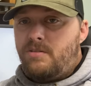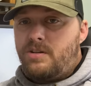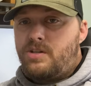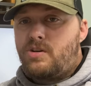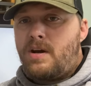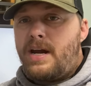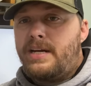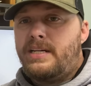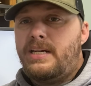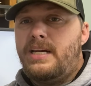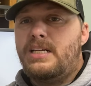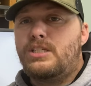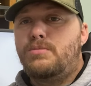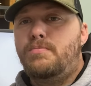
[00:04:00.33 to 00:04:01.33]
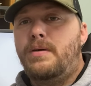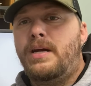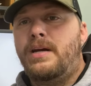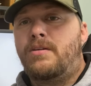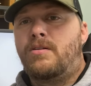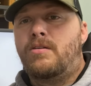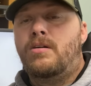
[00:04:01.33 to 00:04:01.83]
attractant is
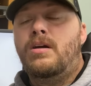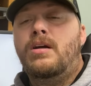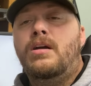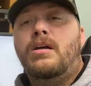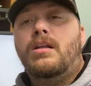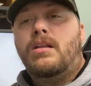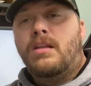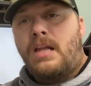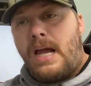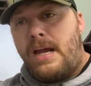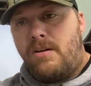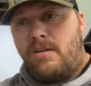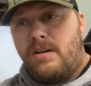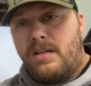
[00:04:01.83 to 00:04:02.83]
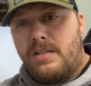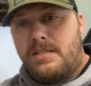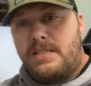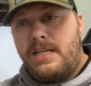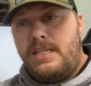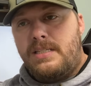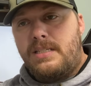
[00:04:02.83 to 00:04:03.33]
better later in the
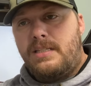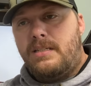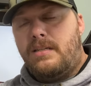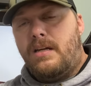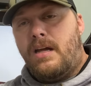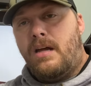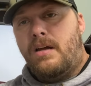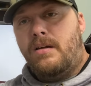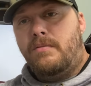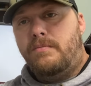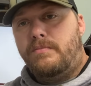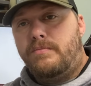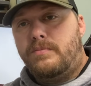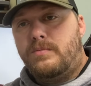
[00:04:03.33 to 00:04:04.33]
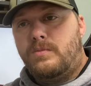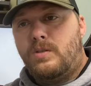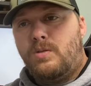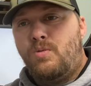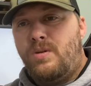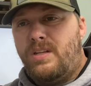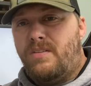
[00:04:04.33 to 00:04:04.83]
season um,
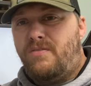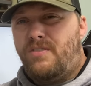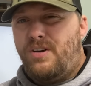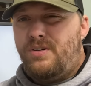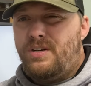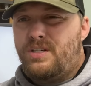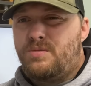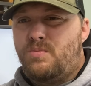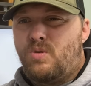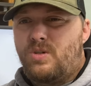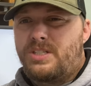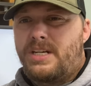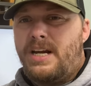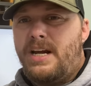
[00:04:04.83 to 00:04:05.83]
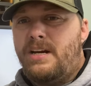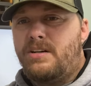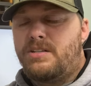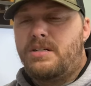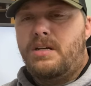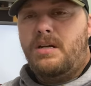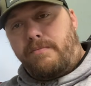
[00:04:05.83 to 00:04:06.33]
when the food is more
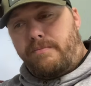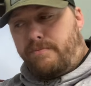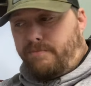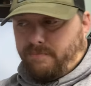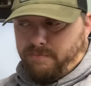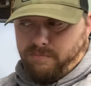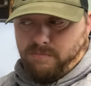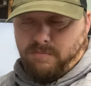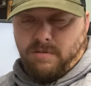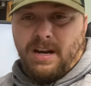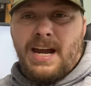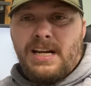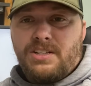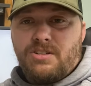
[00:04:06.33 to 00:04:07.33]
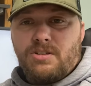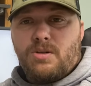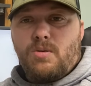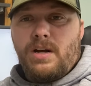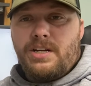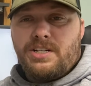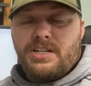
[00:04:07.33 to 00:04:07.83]
scarce. We answered the
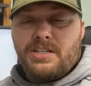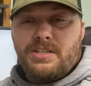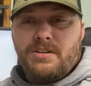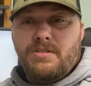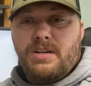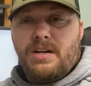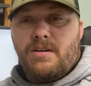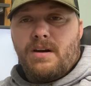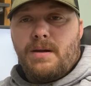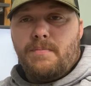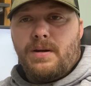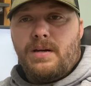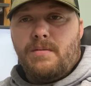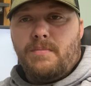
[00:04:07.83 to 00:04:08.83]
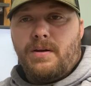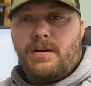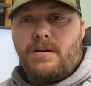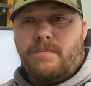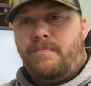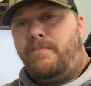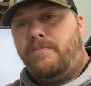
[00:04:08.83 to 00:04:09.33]
question, do deer eat peanut
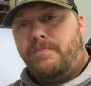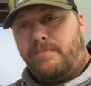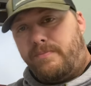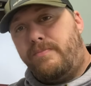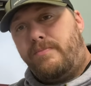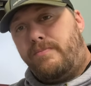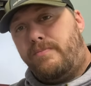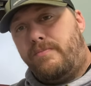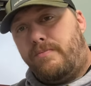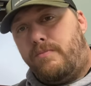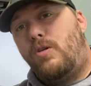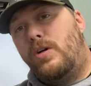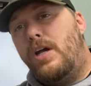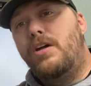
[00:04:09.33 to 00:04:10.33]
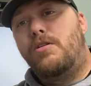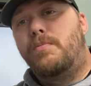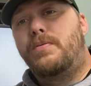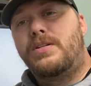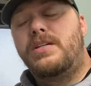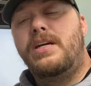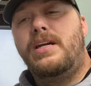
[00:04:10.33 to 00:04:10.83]
butter?
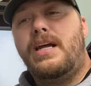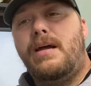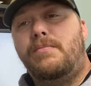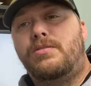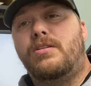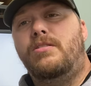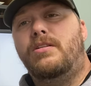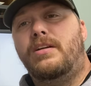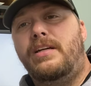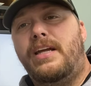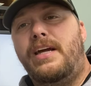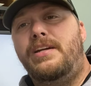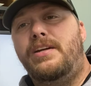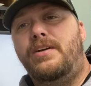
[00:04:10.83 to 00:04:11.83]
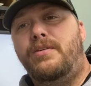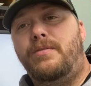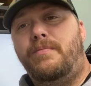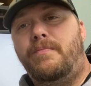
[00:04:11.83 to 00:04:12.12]
100% absolutely they do.